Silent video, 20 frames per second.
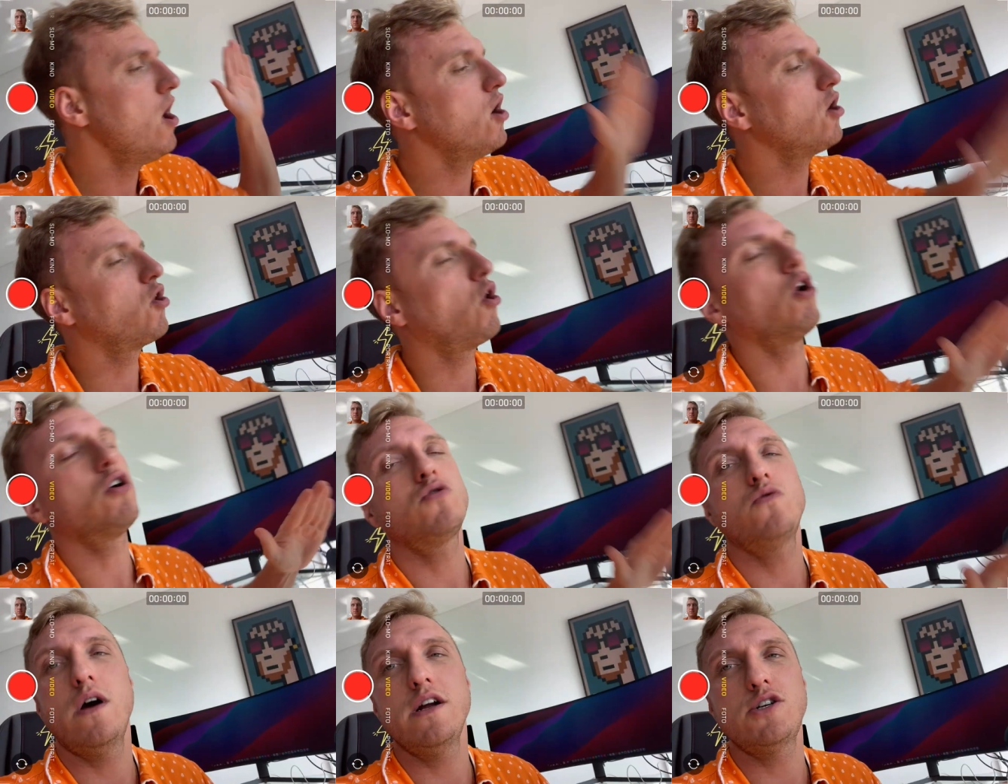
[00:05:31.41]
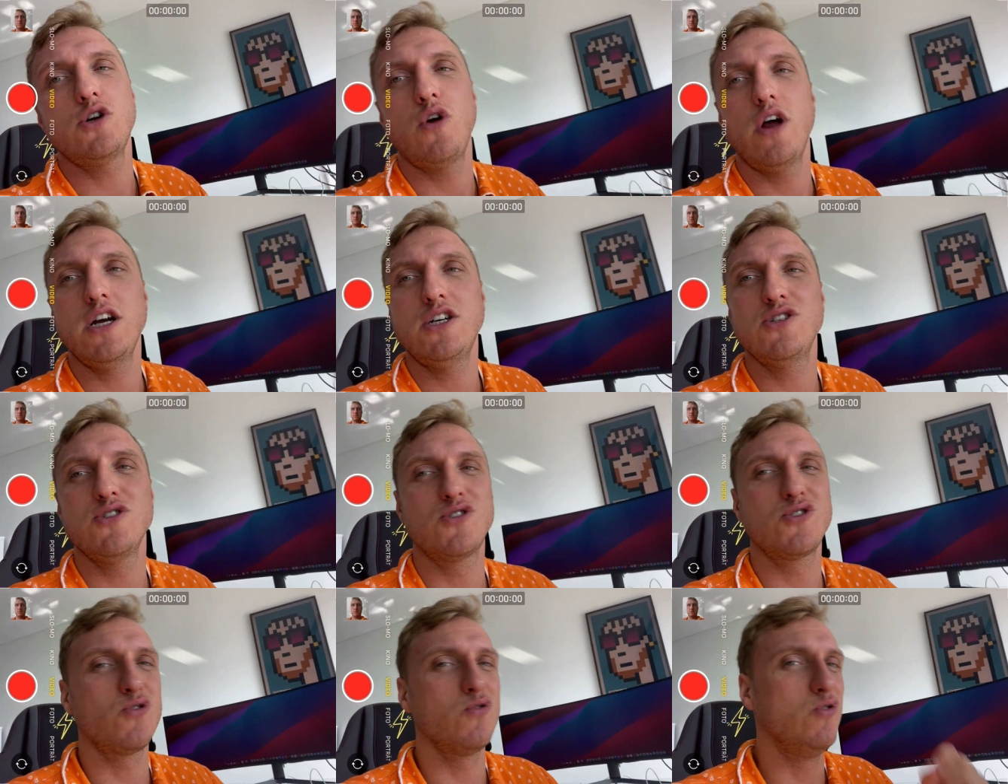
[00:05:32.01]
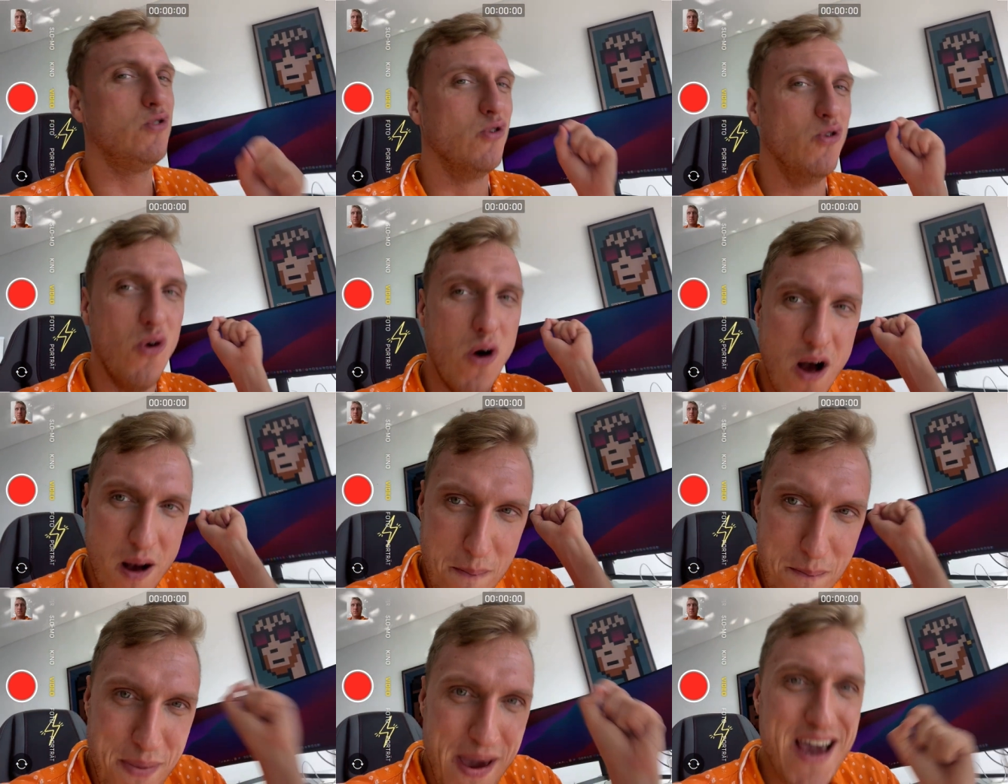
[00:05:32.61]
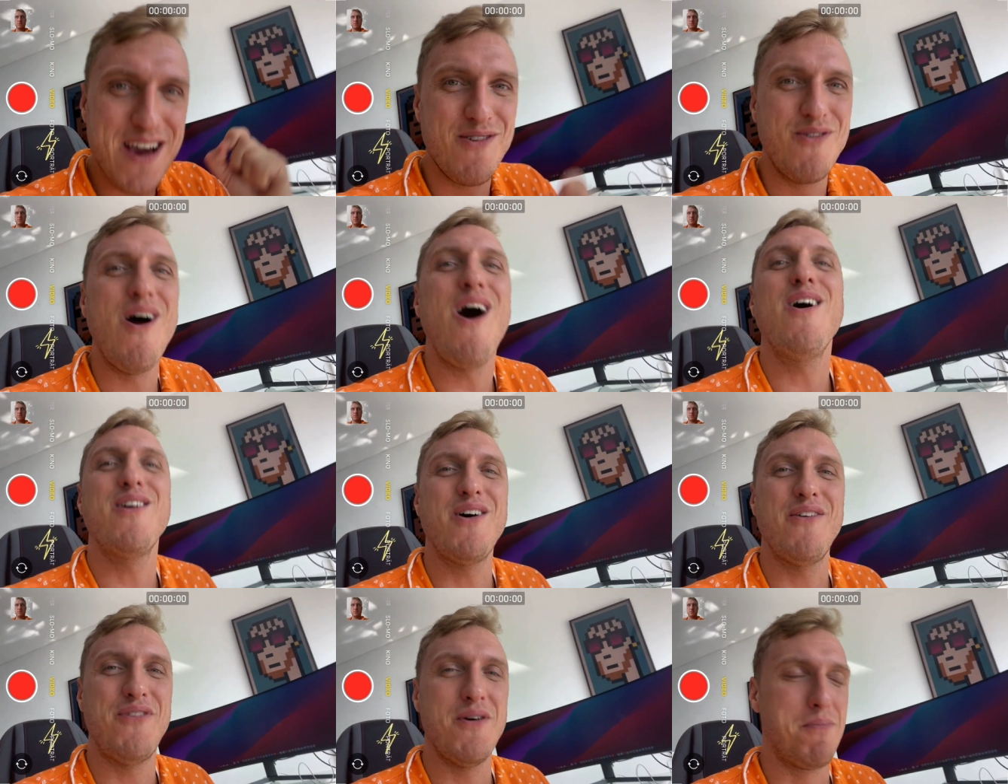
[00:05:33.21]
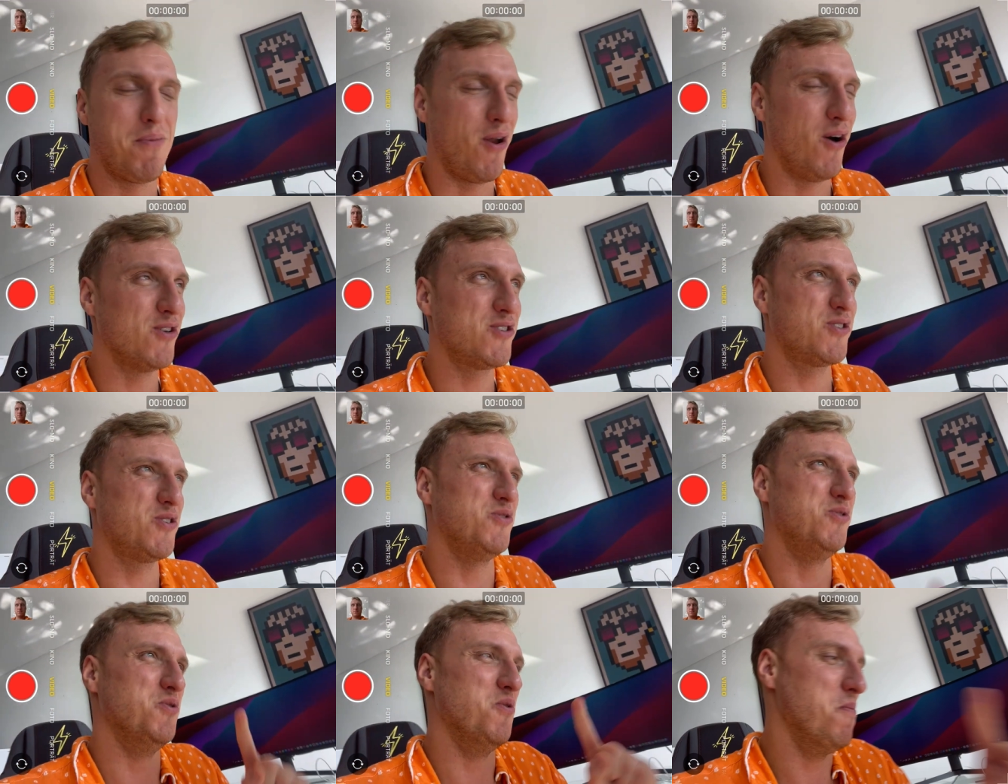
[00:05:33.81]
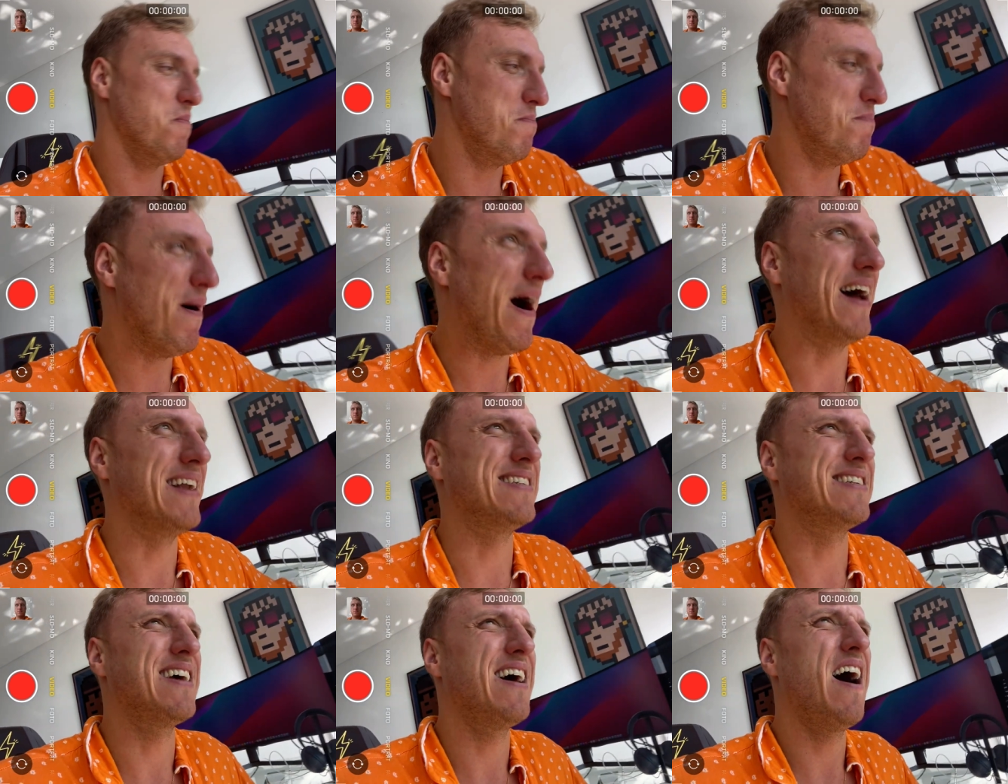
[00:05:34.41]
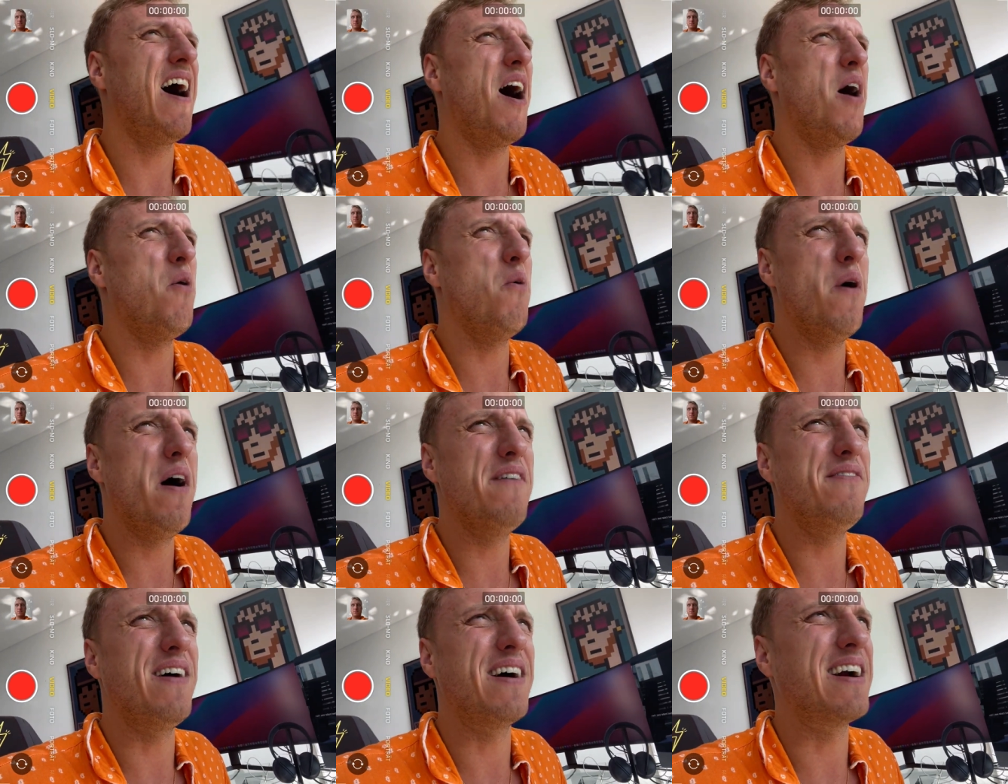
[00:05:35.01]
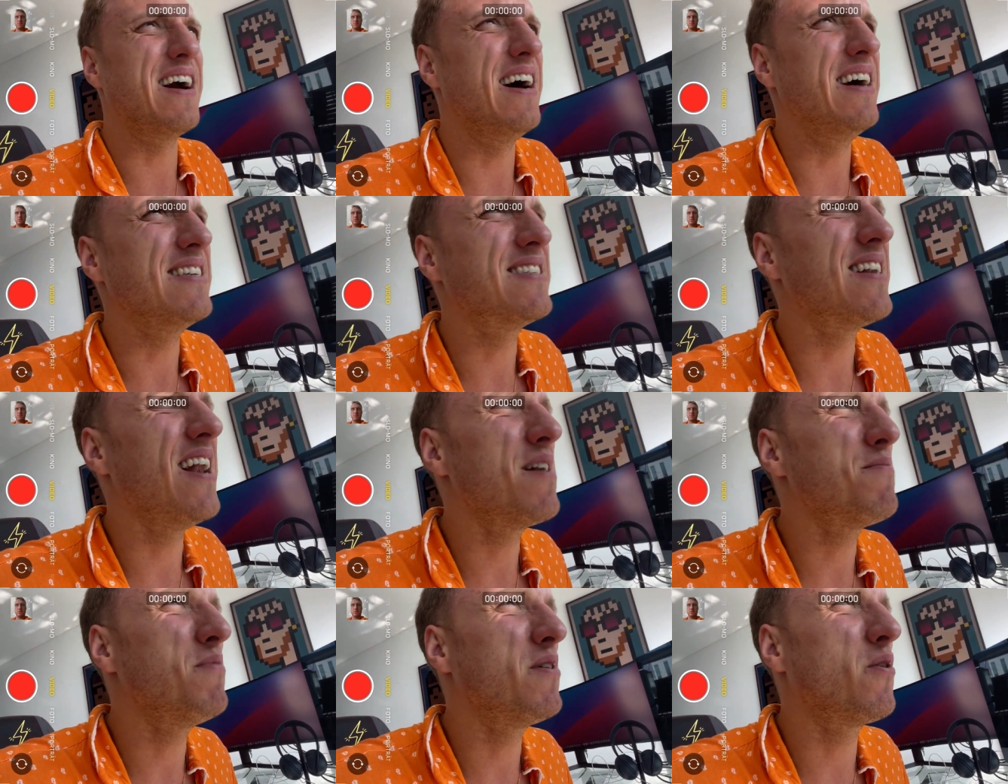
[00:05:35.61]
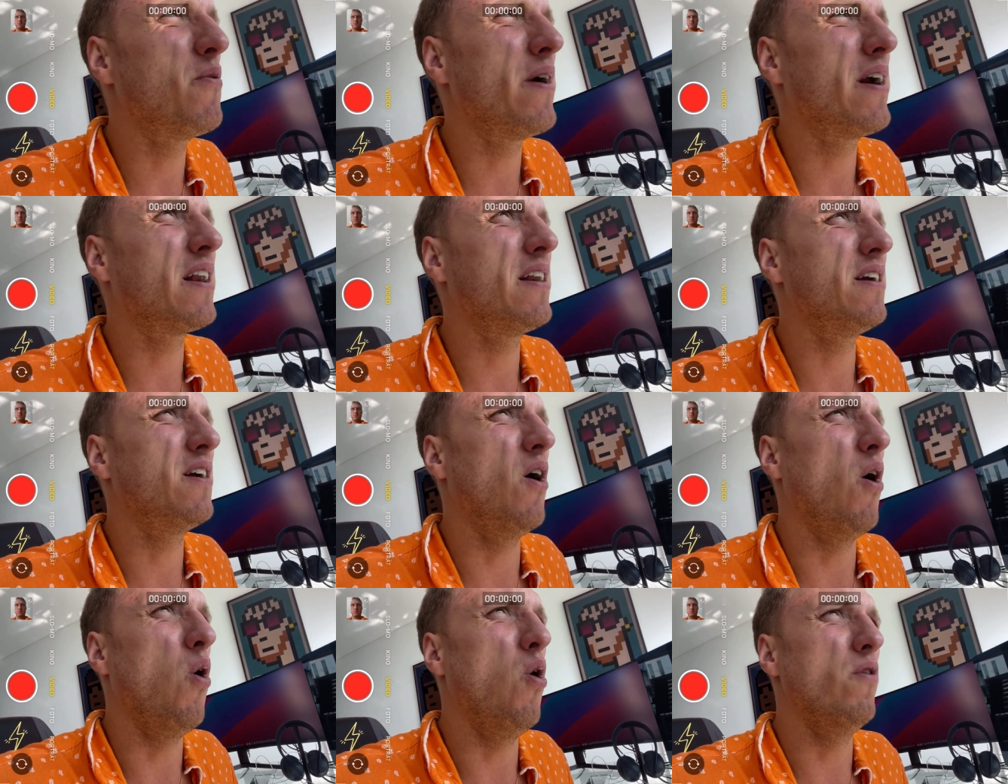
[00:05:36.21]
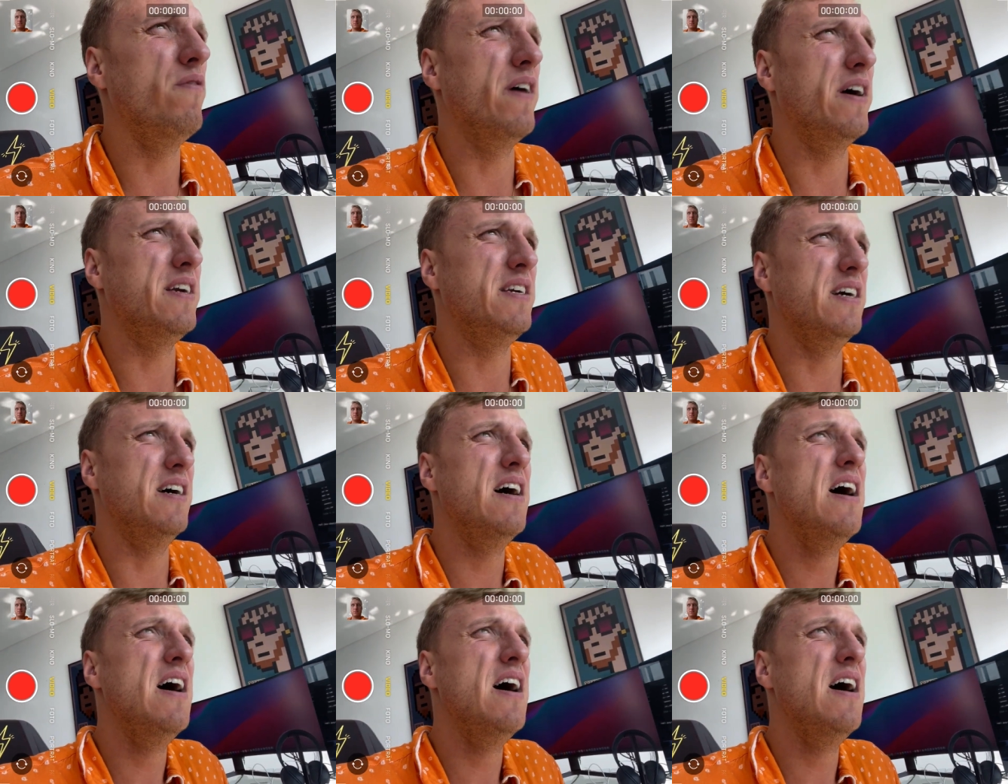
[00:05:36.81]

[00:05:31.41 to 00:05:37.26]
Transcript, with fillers: Congratulations to you. Big round of applause to you. But, however, guys, let me quickly go over here.